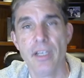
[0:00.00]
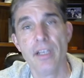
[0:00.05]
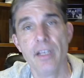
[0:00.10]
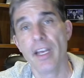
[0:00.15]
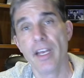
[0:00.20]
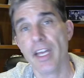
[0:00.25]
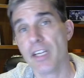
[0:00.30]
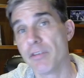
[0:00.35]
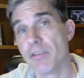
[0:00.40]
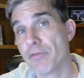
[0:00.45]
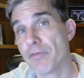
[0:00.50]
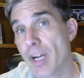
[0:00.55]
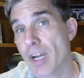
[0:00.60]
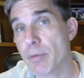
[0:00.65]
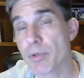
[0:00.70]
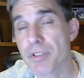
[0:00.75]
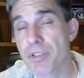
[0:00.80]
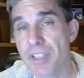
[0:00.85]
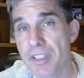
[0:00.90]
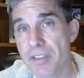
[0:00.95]
And in
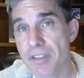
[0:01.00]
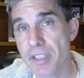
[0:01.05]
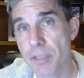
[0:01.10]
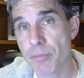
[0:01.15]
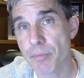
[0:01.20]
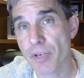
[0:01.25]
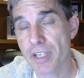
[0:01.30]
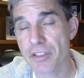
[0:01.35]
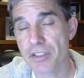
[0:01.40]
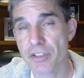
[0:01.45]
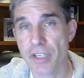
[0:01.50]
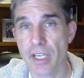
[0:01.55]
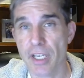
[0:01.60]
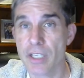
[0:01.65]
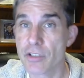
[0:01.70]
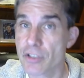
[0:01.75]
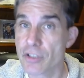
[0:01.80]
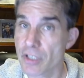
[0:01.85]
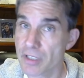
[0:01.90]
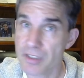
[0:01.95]
fibrocystic breast
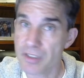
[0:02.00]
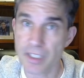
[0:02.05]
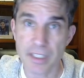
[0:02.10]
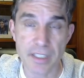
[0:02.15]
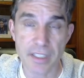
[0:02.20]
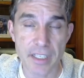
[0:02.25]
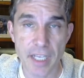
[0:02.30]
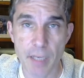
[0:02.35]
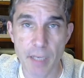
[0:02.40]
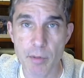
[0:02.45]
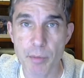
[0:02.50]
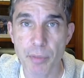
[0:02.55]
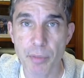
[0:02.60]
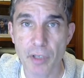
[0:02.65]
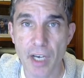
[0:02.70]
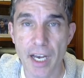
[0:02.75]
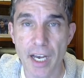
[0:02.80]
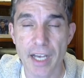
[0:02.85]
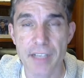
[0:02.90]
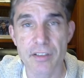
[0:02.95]
change, just like the name
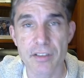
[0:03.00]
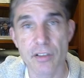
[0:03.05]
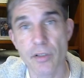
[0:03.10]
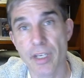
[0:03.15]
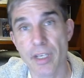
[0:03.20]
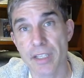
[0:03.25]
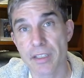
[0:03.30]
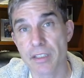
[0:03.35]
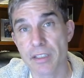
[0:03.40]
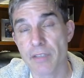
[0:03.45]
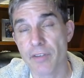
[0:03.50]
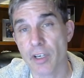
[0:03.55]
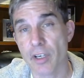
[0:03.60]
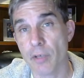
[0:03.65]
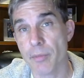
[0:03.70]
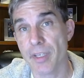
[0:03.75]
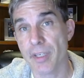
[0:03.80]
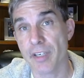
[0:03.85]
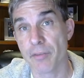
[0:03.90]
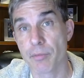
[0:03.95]
implies, you get the
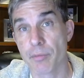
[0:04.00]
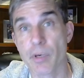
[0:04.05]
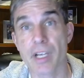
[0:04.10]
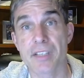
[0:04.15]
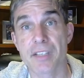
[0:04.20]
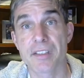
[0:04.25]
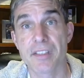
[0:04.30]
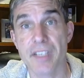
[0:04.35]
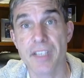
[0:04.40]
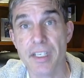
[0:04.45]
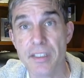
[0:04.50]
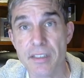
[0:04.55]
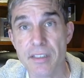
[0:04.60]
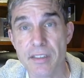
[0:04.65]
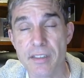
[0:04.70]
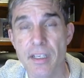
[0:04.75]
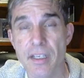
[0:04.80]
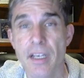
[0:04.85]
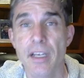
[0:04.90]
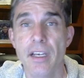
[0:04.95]
development of breast
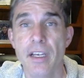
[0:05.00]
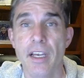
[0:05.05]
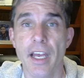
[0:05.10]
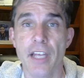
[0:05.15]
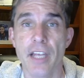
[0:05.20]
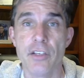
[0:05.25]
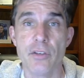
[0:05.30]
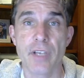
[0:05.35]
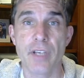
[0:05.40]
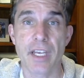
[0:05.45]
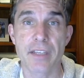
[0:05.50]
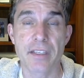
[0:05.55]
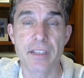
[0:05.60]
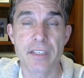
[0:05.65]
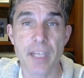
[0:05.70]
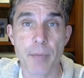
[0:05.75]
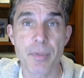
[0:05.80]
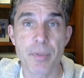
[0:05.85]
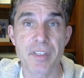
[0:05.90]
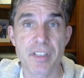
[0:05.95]
cysts and you get the
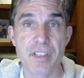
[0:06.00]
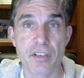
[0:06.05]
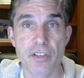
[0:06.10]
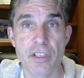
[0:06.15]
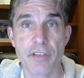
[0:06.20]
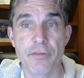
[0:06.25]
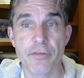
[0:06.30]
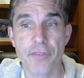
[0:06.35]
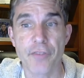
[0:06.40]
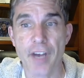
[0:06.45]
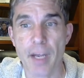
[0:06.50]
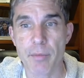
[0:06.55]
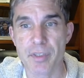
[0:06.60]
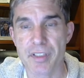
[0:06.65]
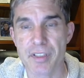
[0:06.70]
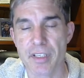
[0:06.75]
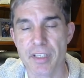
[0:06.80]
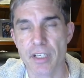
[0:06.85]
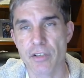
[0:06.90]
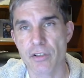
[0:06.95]
deposition of
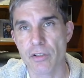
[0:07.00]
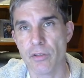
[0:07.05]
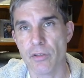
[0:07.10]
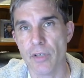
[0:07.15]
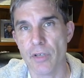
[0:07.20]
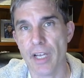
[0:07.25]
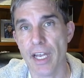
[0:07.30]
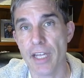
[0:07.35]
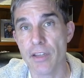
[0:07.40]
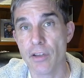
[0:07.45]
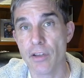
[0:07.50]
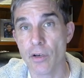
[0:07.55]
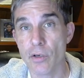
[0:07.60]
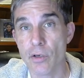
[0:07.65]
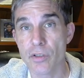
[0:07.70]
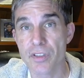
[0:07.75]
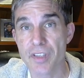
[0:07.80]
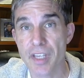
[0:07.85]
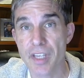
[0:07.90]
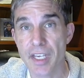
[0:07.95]
fibrous tissue. And
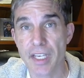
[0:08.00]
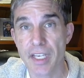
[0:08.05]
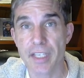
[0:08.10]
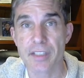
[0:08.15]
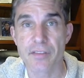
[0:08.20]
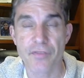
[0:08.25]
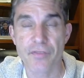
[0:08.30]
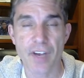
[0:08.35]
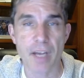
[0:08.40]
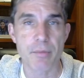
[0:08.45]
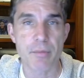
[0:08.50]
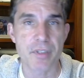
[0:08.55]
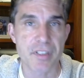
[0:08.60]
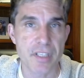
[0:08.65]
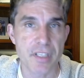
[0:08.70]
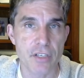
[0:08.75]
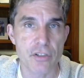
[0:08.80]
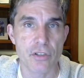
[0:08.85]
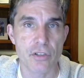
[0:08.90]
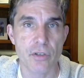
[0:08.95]
those things, fibrous
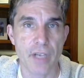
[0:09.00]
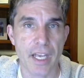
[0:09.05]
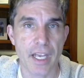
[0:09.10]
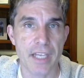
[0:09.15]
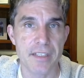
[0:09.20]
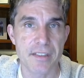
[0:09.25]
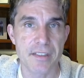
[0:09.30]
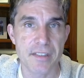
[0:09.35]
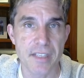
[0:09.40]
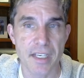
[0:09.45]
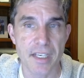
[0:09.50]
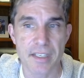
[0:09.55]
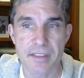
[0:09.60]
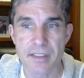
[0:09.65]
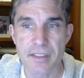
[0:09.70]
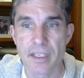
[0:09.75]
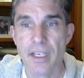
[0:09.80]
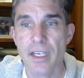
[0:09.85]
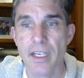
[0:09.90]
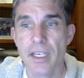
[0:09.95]
tissue and
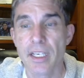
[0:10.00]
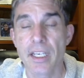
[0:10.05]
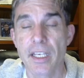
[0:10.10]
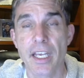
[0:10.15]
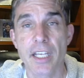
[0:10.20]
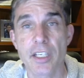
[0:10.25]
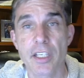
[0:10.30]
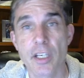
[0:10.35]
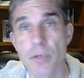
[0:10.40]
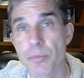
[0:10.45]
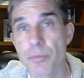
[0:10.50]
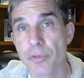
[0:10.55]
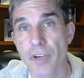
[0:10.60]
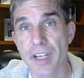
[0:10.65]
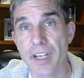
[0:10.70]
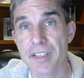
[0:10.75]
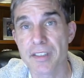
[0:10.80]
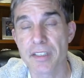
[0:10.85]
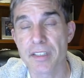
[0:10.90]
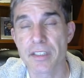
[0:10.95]
cysts, can
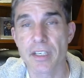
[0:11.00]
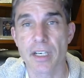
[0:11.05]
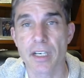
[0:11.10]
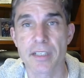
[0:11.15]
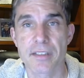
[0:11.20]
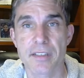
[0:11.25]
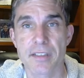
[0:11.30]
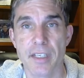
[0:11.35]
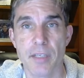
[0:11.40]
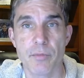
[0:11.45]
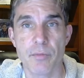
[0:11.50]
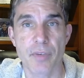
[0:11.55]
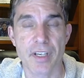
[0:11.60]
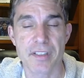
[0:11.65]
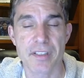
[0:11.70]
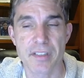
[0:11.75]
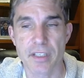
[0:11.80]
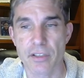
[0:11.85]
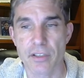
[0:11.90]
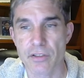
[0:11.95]
compress the ducts in
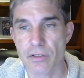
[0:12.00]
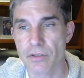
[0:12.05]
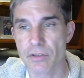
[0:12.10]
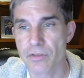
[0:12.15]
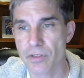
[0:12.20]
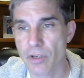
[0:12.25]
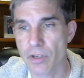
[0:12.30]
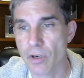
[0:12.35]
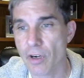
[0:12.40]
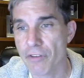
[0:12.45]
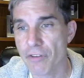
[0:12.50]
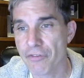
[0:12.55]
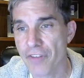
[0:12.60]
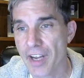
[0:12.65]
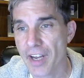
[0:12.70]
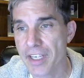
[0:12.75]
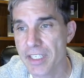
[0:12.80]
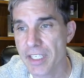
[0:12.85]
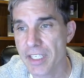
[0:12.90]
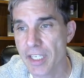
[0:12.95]
breast tissue. So a
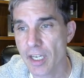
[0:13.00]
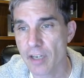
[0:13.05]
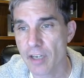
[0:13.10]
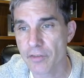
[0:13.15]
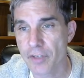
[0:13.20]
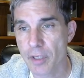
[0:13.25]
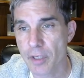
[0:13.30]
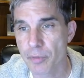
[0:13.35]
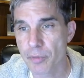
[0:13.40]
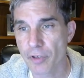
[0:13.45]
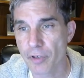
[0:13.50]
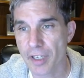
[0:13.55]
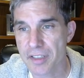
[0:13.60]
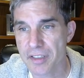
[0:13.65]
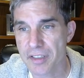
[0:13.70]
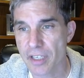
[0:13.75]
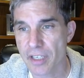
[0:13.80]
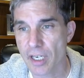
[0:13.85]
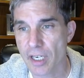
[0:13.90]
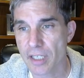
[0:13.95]
finding of
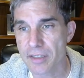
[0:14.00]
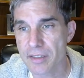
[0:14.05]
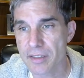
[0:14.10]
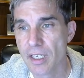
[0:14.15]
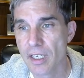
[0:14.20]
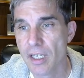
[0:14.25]
compressed ducts